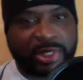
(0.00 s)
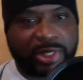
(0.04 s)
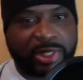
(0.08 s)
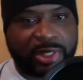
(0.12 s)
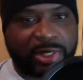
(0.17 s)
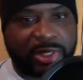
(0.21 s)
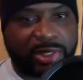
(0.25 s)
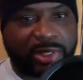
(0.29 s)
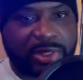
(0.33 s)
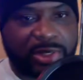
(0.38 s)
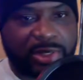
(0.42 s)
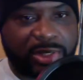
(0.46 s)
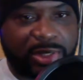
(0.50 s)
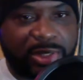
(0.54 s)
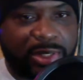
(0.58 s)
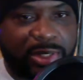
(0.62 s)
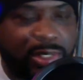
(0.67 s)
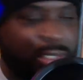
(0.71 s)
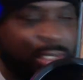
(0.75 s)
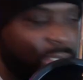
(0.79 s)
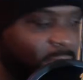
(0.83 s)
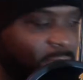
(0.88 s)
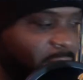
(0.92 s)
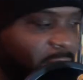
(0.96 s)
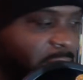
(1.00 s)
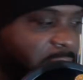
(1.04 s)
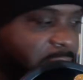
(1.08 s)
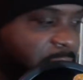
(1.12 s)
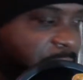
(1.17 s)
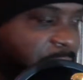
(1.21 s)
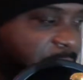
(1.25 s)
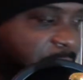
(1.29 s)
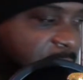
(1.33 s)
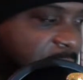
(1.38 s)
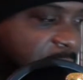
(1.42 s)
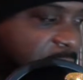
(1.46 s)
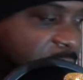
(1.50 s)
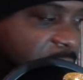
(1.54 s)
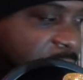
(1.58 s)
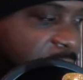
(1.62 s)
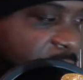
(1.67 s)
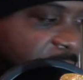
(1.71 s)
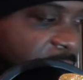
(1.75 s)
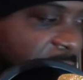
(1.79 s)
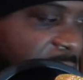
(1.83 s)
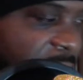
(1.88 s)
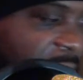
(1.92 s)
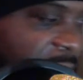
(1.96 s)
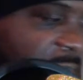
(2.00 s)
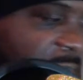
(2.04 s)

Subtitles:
this on the big screen.